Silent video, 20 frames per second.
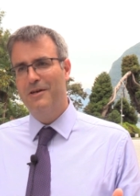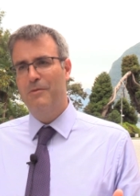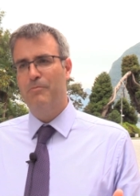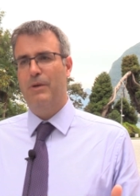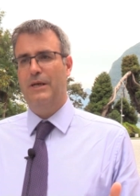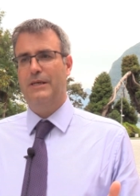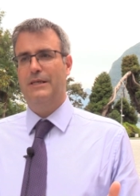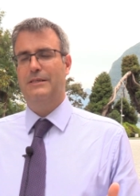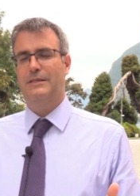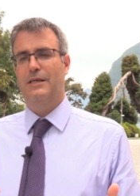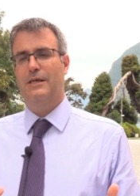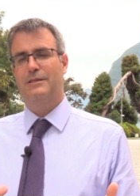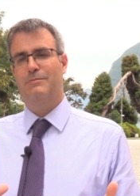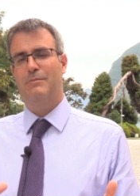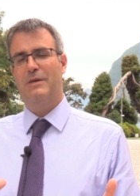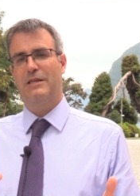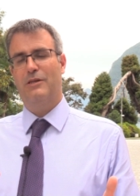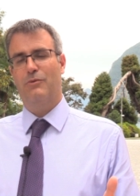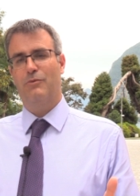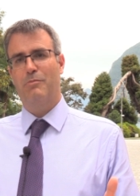but it does
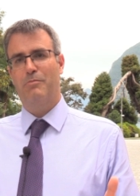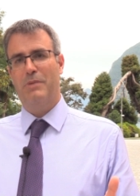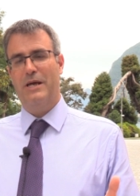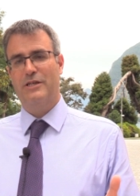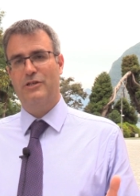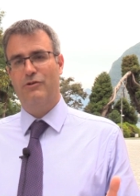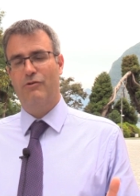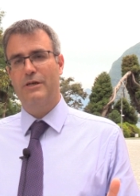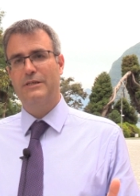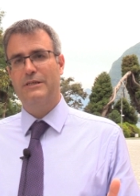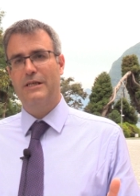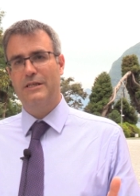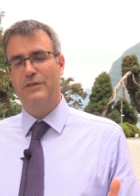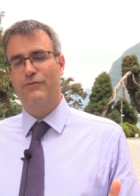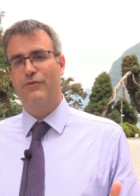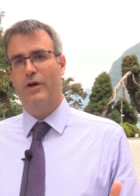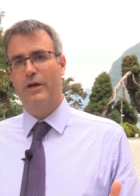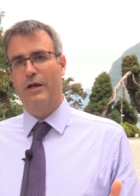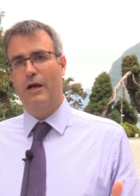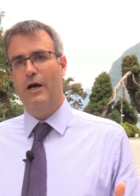mean that we're better
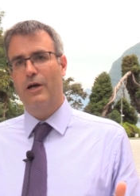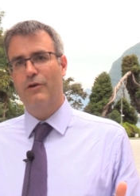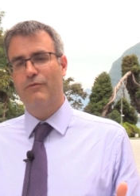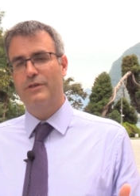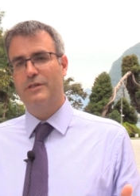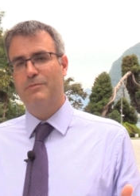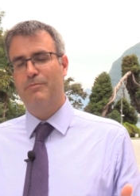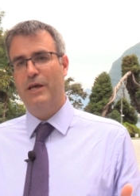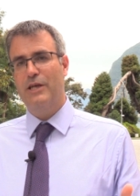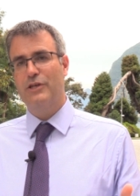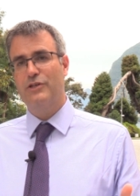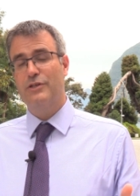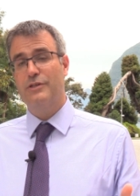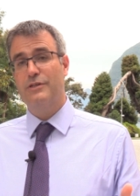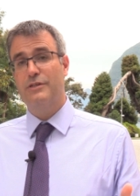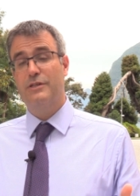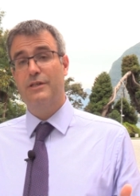identifying high-risk patients